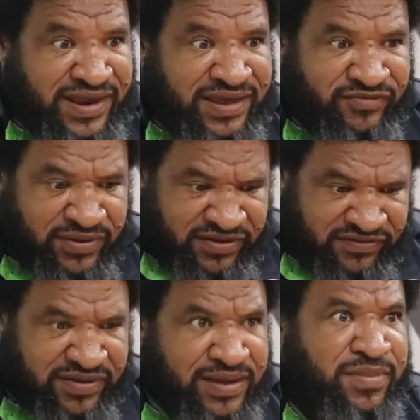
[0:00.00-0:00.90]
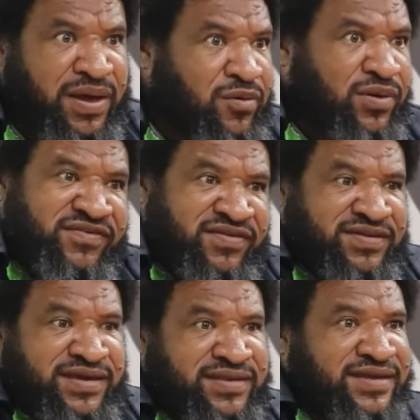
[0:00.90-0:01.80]
And I have to ask, how long has
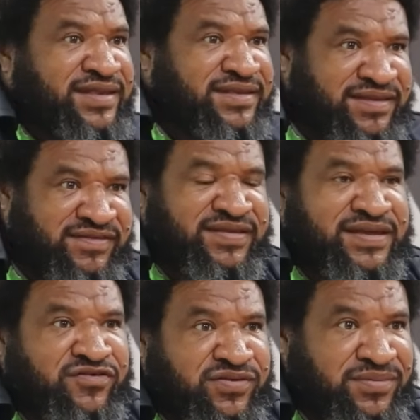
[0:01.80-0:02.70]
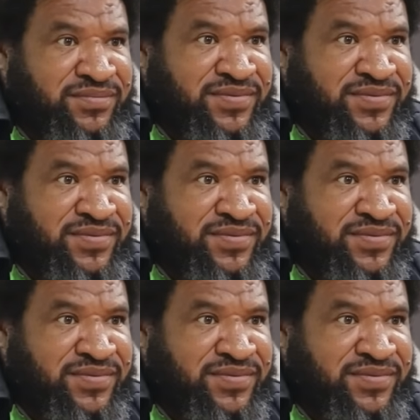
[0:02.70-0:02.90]
it taken to get to this stage